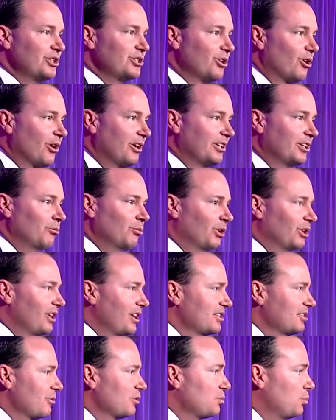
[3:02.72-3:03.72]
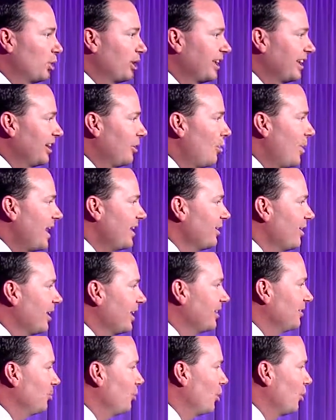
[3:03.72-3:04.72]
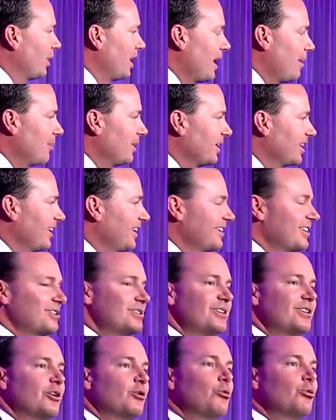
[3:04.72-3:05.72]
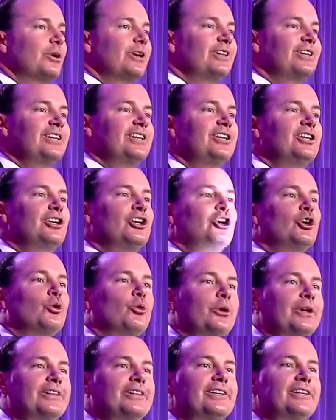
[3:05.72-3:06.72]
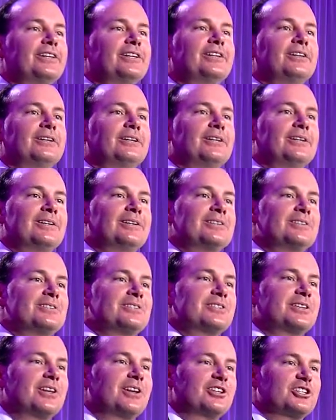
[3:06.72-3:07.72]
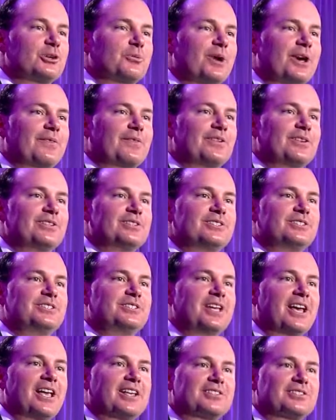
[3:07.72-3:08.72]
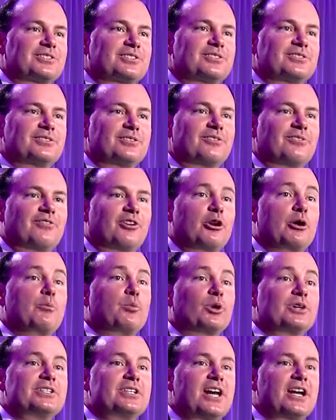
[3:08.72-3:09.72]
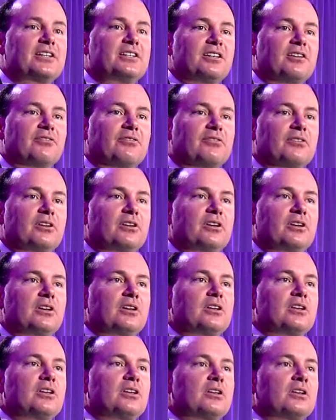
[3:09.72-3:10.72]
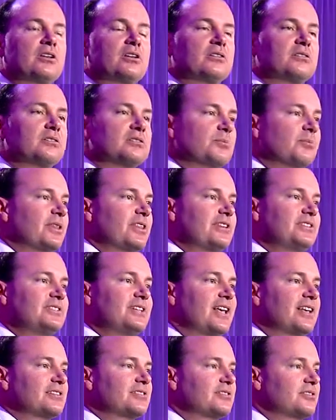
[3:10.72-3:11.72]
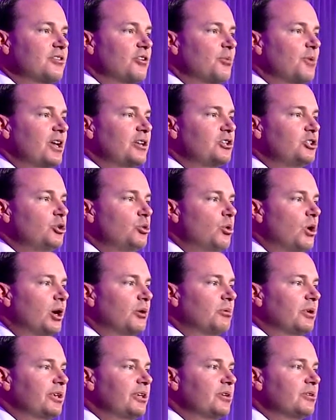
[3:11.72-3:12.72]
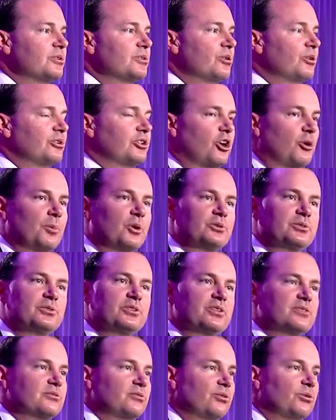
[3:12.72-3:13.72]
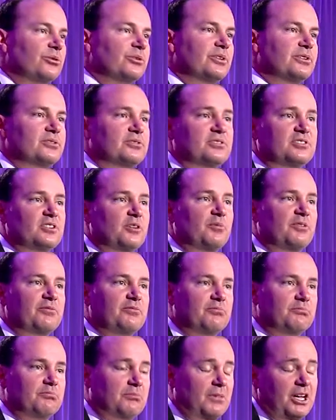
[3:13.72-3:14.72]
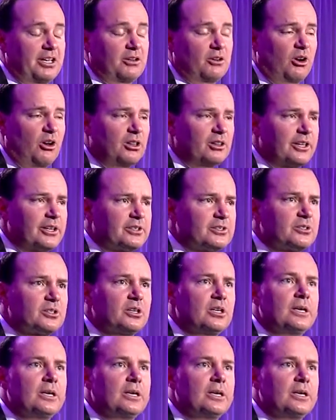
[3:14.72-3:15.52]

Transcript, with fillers: sorry I didn't realize I was putting any weight on it. It won't happen again. You see, they're really, really skittish about these desks. They're very protective. Some of these desks are about 200 years old, almost as old as some of my colleagues.